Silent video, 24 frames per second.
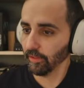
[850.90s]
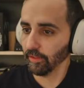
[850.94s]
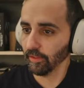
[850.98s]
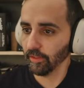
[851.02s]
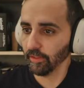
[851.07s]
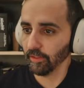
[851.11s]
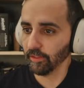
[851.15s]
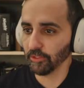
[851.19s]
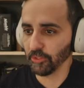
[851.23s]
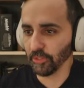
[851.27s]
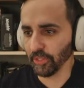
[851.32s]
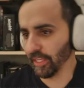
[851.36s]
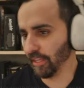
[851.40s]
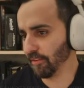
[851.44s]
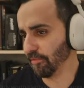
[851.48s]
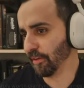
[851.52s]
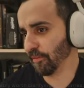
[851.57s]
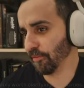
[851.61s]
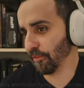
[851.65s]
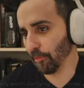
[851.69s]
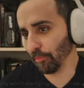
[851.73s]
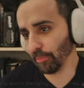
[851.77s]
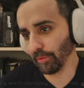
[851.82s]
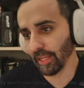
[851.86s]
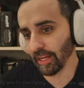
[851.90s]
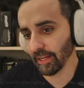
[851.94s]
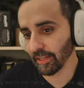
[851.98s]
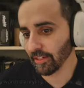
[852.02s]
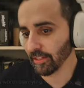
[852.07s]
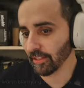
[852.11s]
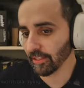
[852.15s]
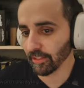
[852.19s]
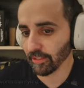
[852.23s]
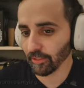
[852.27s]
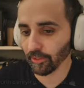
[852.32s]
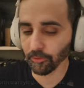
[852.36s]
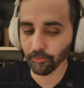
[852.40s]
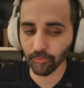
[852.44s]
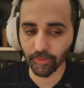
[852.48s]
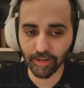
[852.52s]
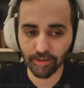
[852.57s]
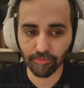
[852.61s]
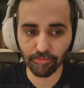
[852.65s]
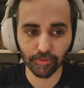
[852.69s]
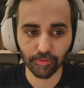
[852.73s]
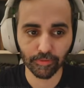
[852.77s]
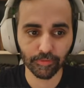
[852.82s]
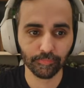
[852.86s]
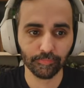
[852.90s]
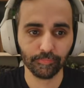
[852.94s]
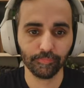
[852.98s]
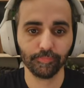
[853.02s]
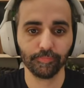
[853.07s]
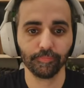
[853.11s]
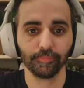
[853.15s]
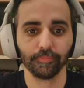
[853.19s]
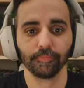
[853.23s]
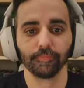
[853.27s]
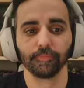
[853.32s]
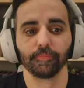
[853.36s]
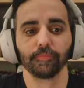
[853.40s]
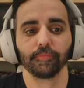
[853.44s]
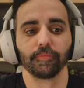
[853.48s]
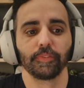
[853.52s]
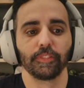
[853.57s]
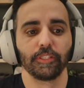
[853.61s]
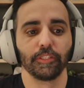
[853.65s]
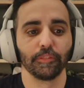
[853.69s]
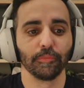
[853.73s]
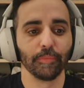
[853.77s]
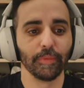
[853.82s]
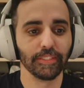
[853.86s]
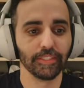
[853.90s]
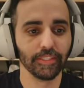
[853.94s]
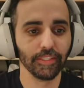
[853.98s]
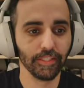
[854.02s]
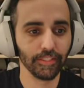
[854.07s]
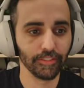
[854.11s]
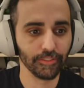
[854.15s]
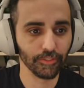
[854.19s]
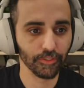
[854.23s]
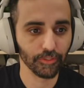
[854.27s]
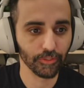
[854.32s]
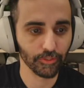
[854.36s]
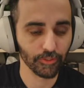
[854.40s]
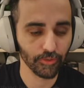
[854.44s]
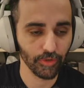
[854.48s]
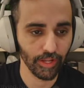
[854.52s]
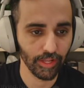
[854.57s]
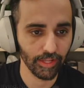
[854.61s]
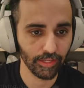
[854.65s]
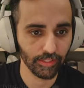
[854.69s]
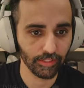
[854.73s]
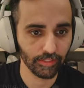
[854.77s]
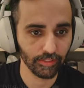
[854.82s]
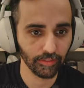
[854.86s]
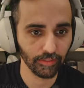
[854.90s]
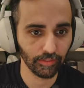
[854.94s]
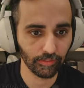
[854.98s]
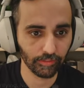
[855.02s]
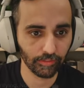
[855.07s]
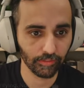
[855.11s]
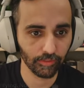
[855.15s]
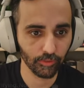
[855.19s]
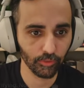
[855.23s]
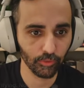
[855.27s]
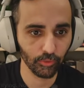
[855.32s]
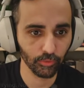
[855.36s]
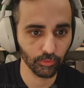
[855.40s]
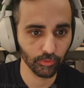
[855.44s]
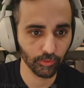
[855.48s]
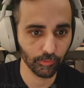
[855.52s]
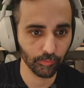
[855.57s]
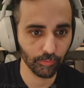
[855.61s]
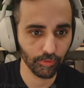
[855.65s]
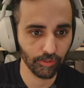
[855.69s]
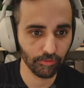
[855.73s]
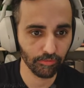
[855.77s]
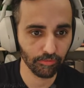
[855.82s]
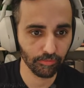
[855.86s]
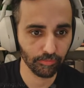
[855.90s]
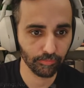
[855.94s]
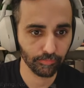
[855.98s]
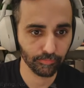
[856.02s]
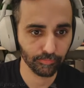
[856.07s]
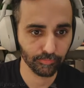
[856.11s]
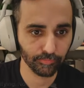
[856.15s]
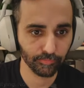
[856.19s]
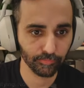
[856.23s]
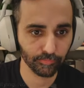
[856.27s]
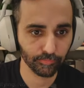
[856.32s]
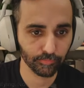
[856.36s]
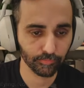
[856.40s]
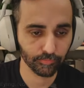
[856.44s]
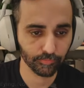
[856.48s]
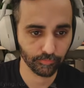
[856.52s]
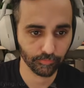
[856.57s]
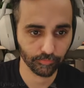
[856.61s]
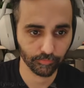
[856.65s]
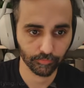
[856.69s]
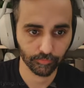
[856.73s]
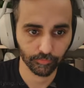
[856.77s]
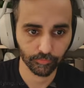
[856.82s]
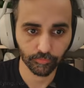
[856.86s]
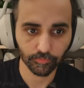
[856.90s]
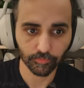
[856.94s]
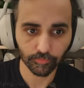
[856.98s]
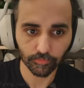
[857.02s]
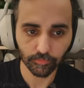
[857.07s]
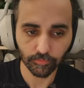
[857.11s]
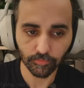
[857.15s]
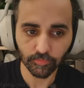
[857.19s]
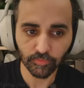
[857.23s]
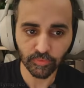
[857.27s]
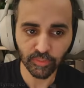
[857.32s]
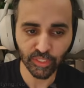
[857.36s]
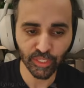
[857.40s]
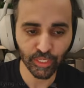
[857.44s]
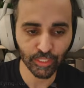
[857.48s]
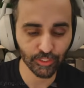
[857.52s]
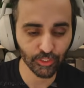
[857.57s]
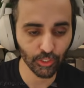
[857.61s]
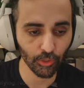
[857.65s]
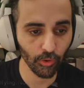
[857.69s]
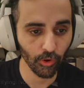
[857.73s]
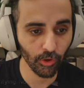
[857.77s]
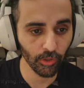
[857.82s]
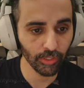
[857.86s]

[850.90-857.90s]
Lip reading: It's like even if you're blinded or whatever, just makes it easier to track, and cool little buff. Okay, so all